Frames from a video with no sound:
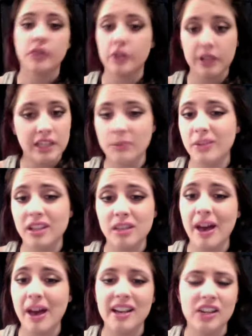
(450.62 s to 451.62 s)
to keep it in the
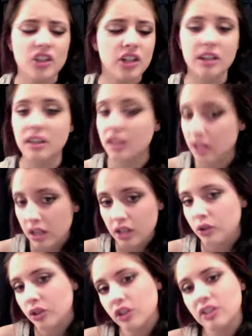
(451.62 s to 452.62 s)
packaging, you
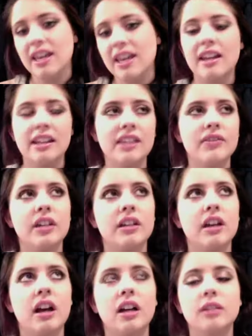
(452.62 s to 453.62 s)
can just get even,
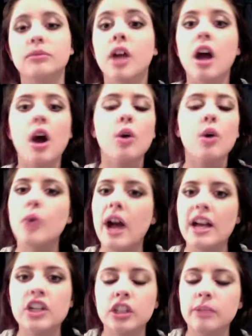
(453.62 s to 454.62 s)

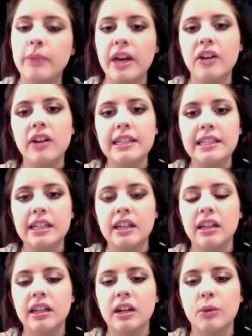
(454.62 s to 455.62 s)
actually a better idea,
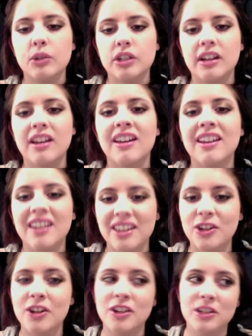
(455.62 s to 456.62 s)
and I wish I had
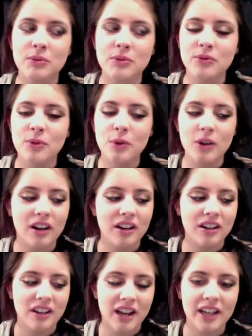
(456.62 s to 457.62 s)
thought of this before
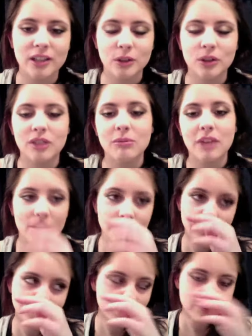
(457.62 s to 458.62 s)
I glued them there.
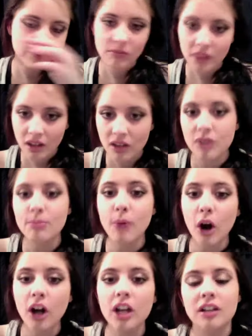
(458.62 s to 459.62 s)
The
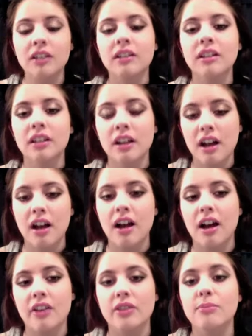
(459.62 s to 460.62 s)
Mark
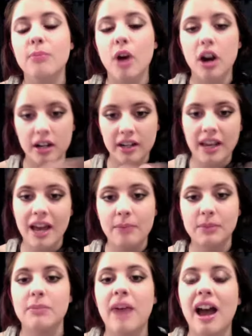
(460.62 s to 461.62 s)

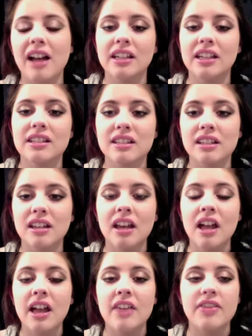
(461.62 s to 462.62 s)
empty palettes.
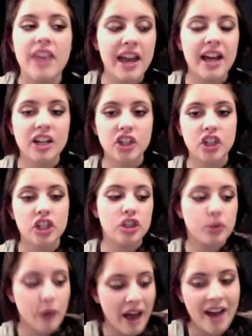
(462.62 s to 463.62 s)
They actually do
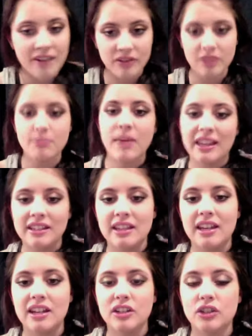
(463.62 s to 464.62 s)
have the magnetic